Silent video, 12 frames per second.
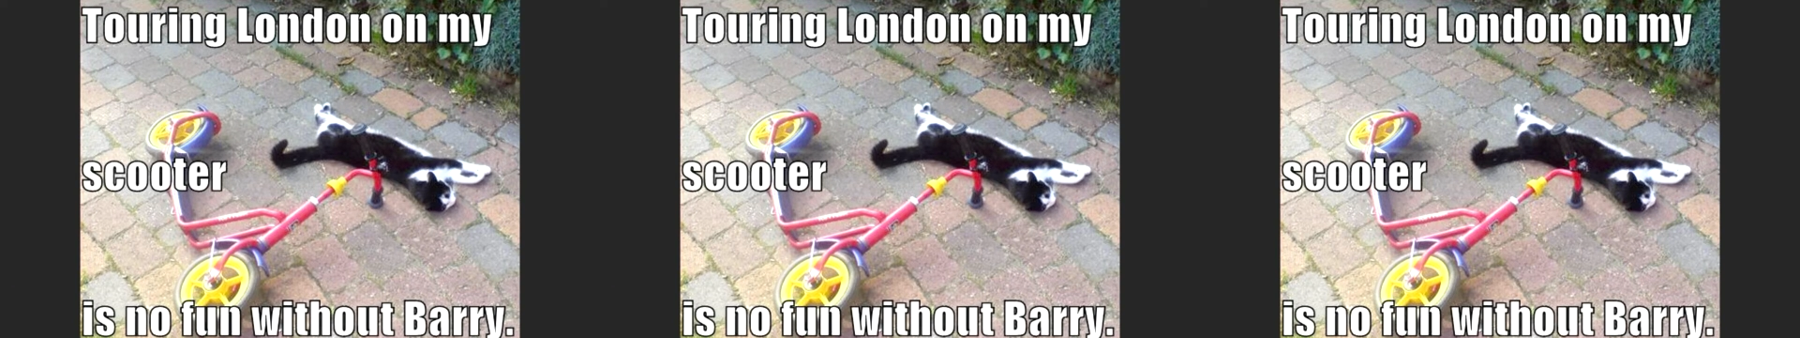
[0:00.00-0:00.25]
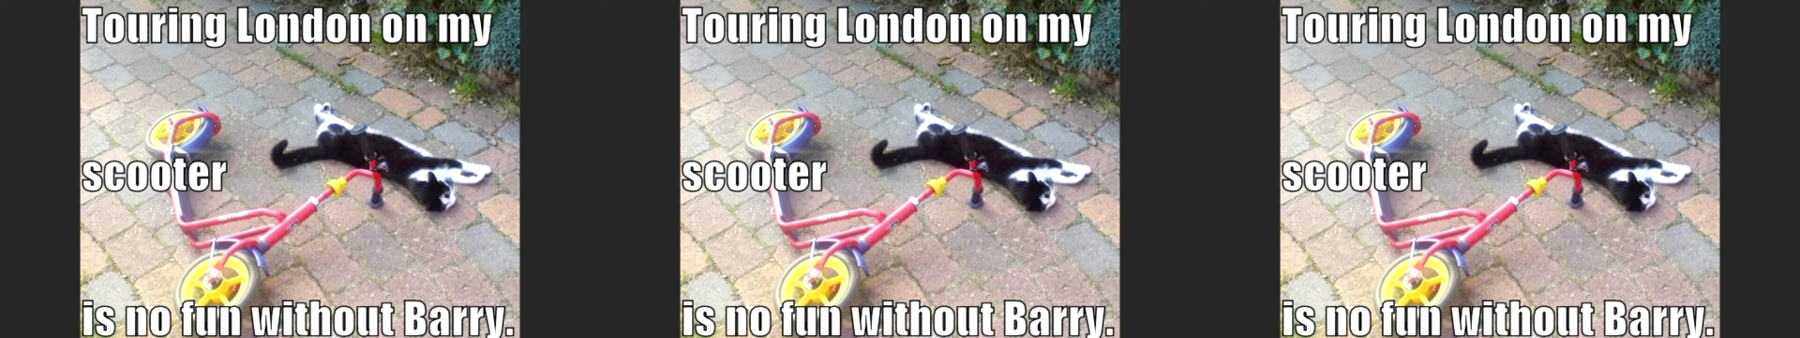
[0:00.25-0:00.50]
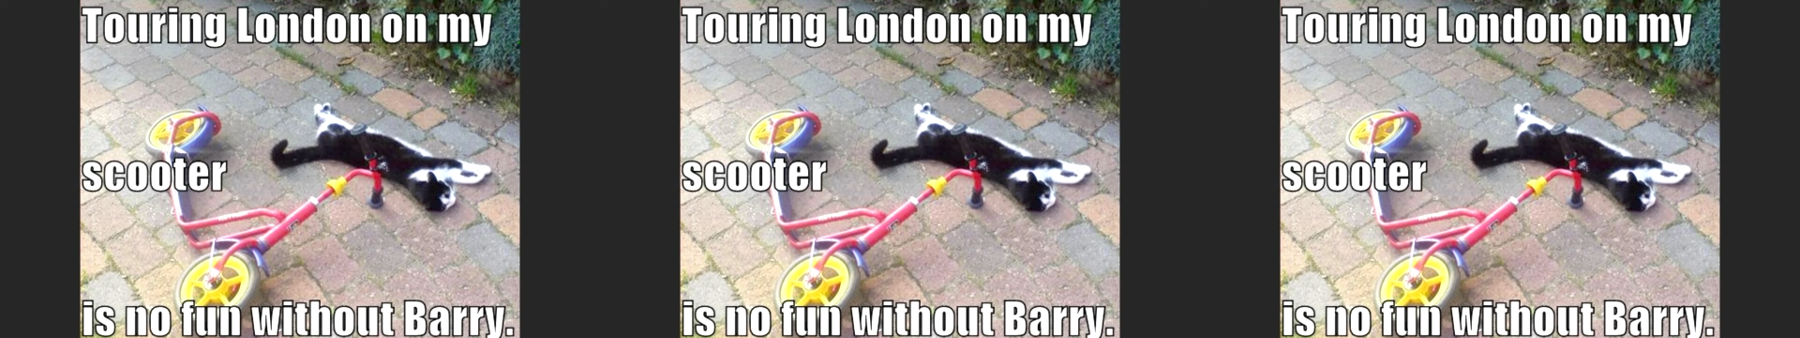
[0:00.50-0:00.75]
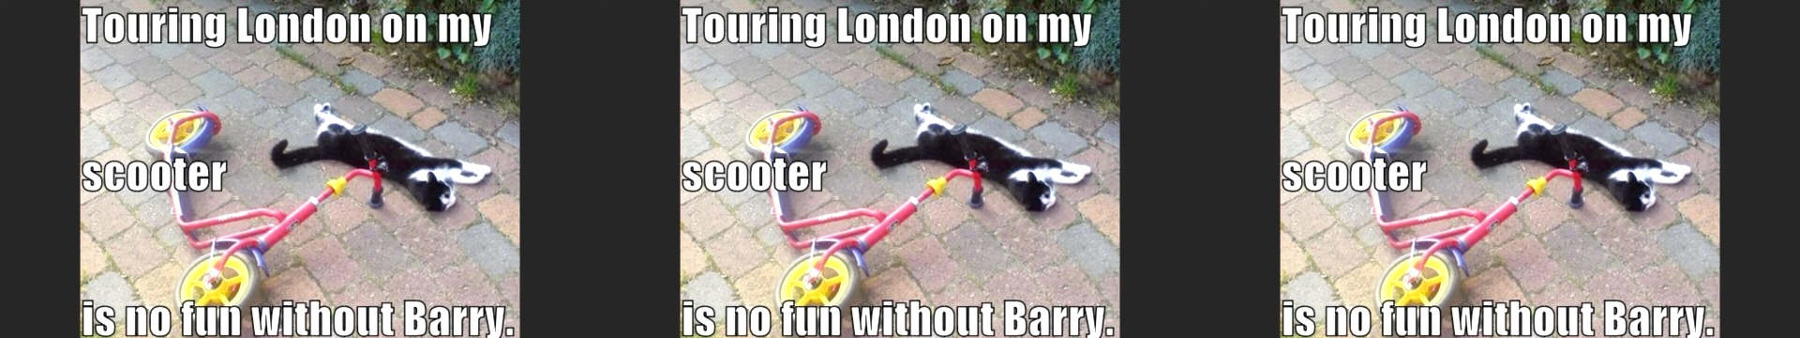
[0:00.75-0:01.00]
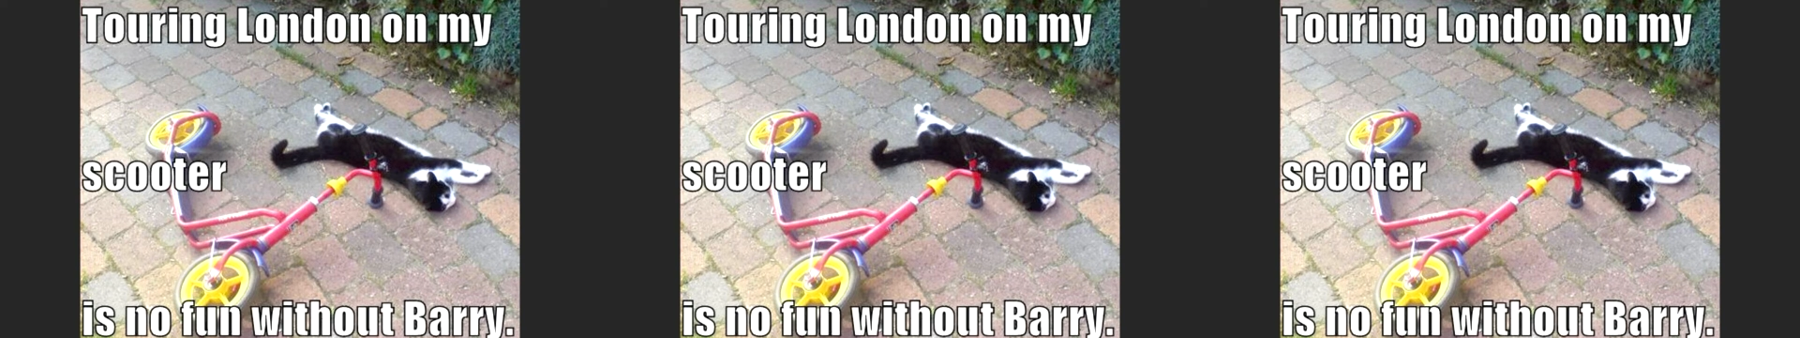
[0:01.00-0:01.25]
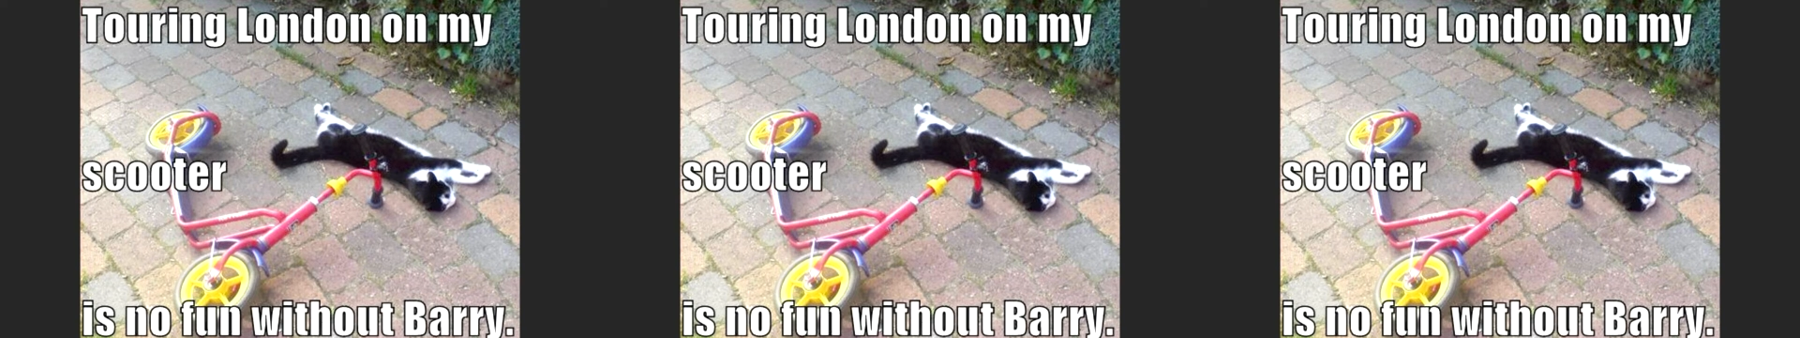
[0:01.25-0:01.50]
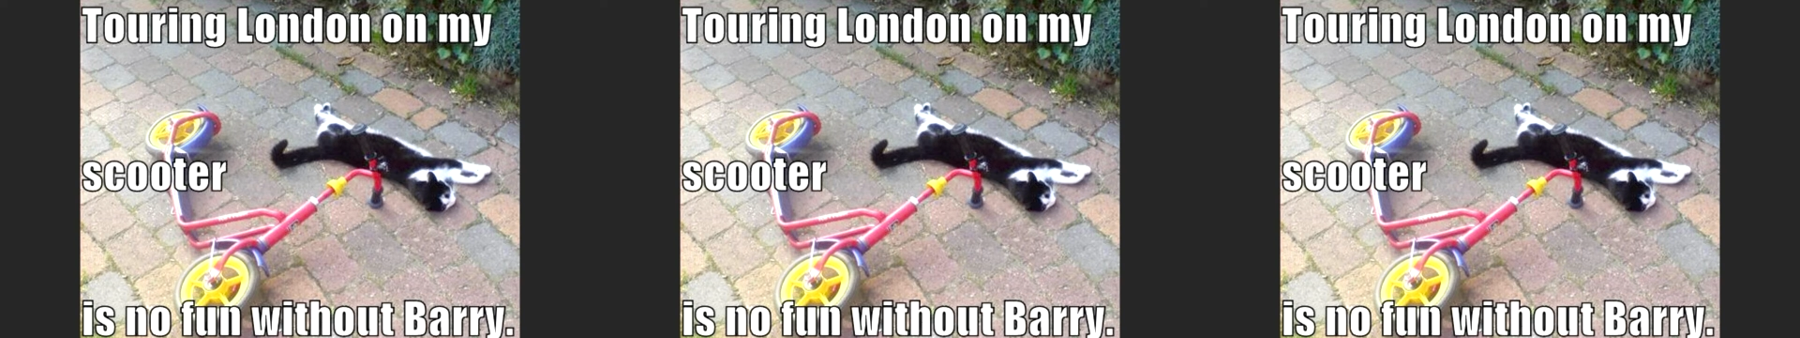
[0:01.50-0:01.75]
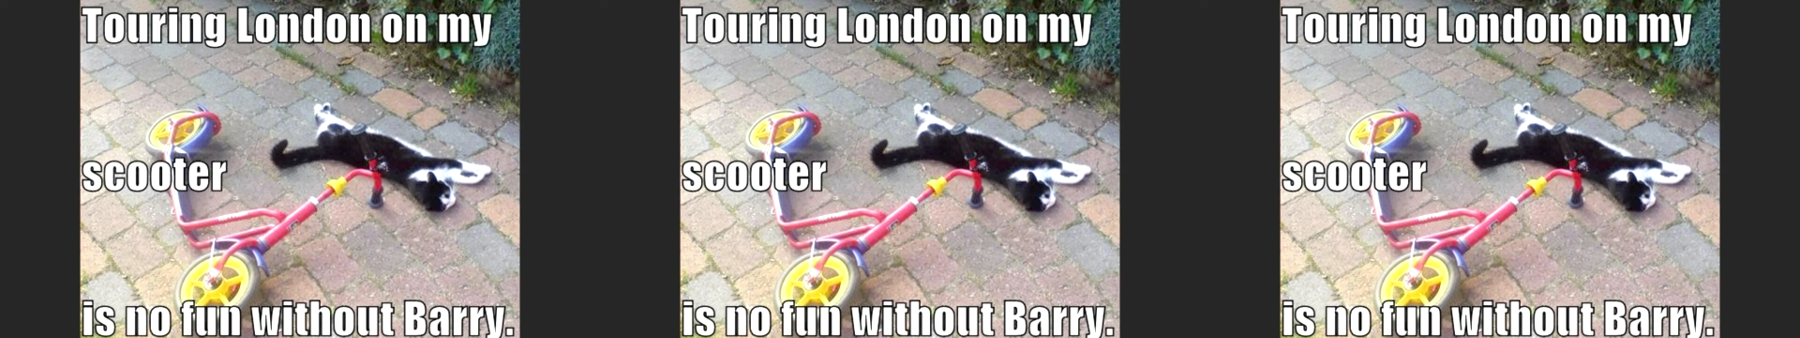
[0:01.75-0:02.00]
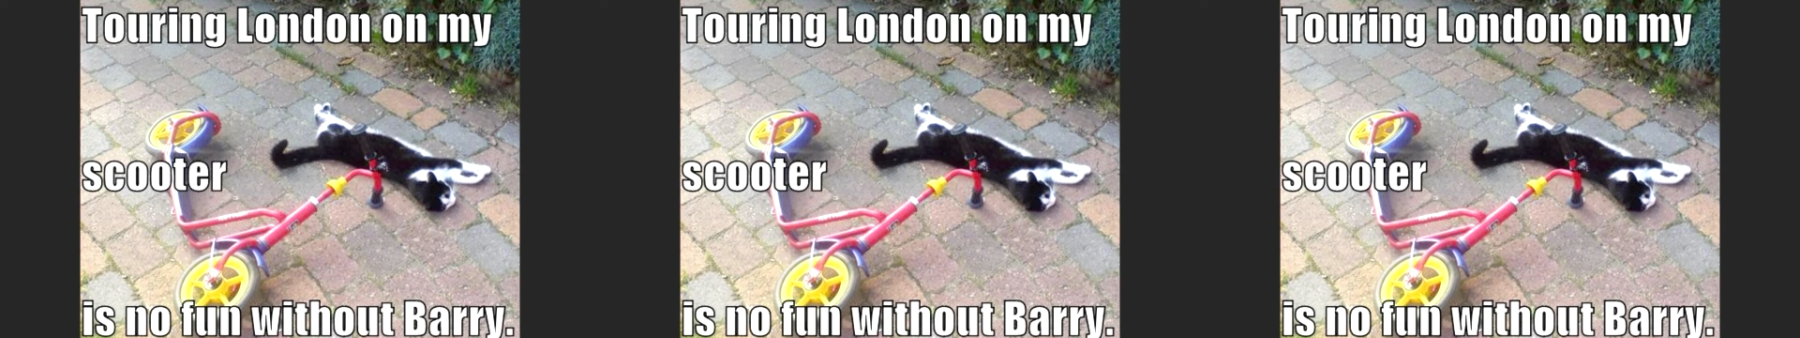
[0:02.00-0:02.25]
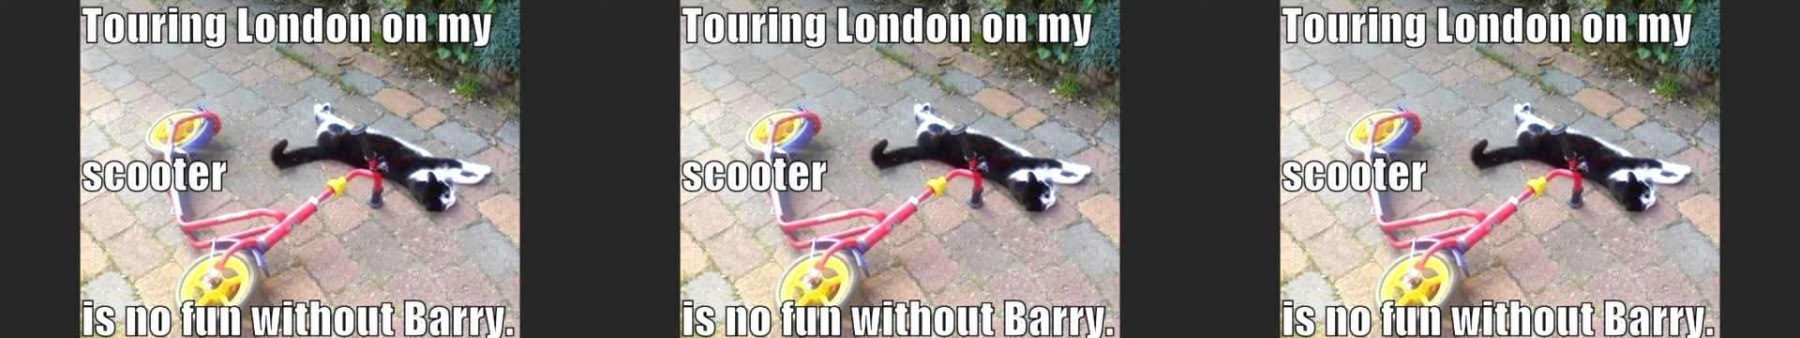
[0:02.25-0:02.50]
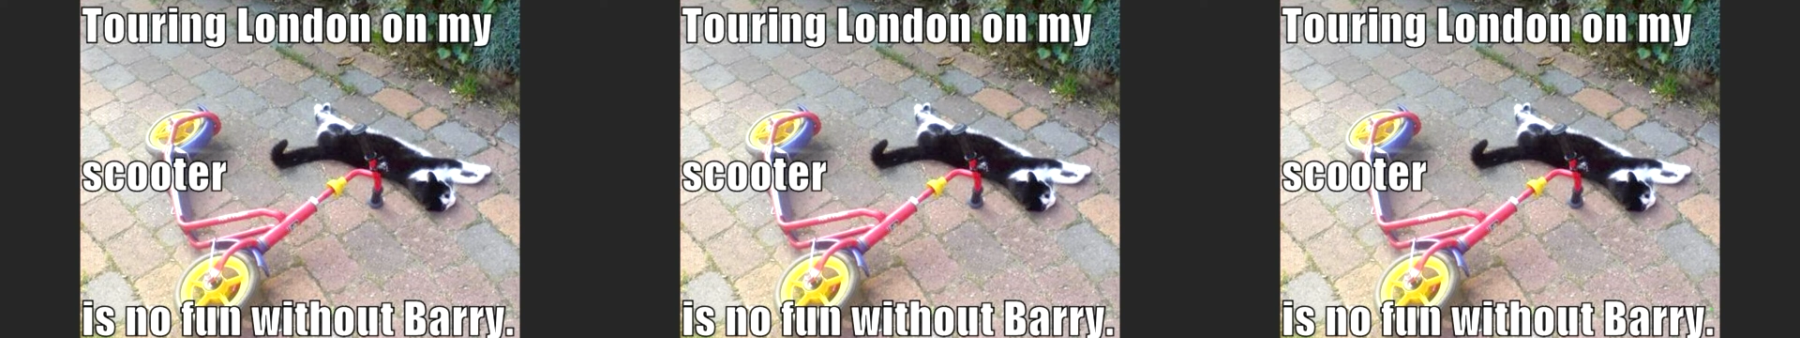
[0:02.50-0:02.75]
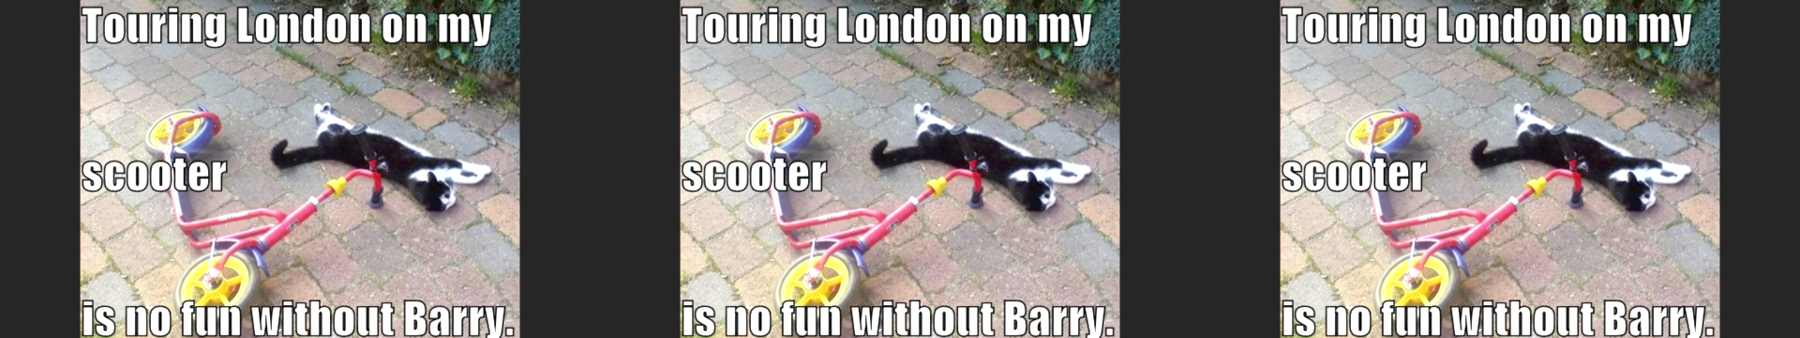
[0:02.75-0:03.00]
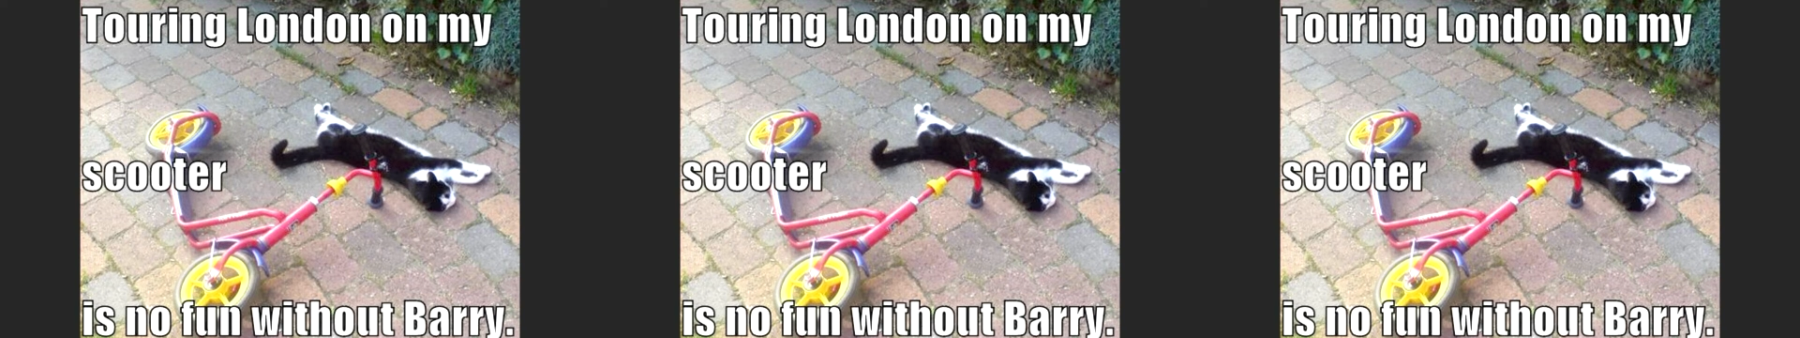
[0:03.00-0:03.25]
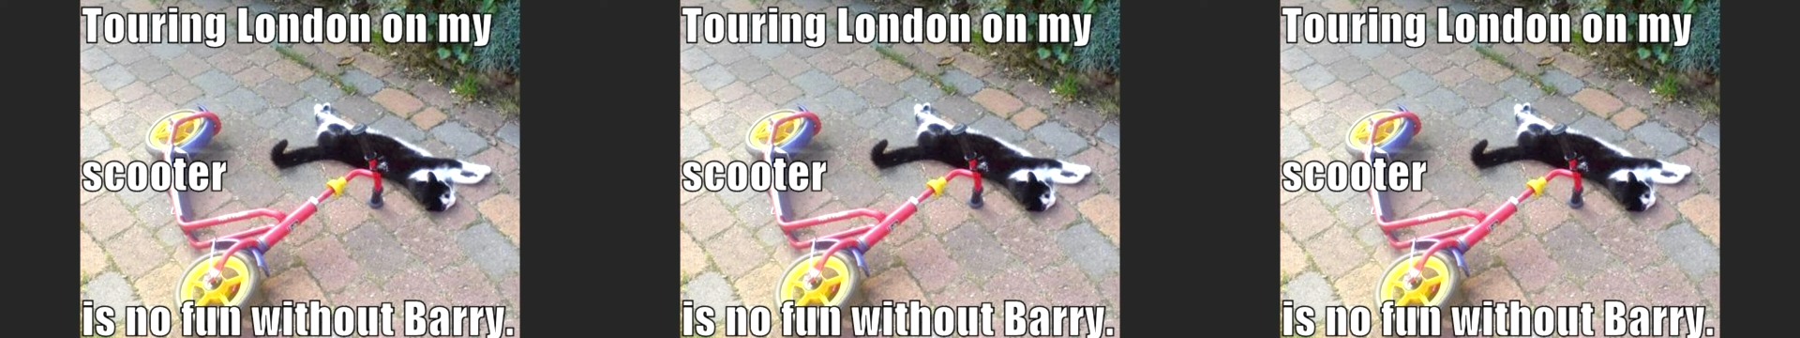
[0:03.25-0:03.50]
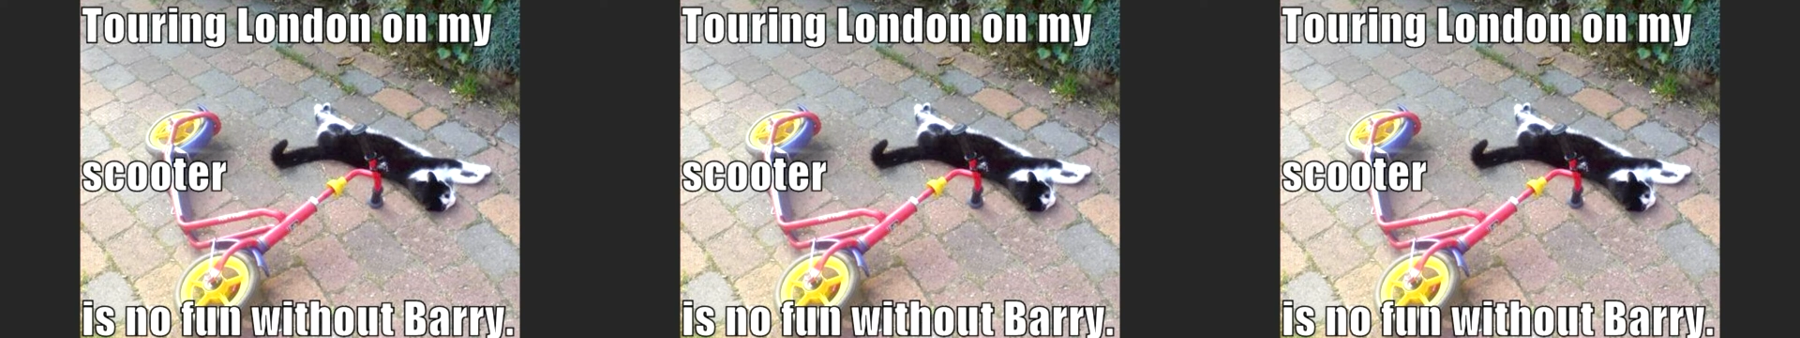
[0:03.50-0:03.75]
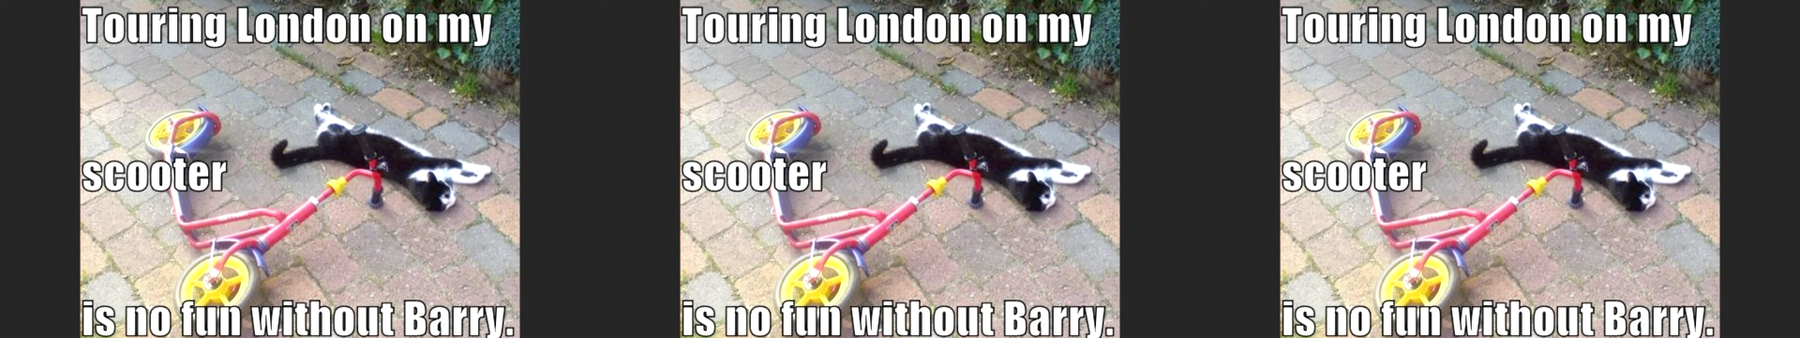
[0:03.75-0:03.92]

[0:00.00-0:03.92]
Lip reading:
(no speaker visible)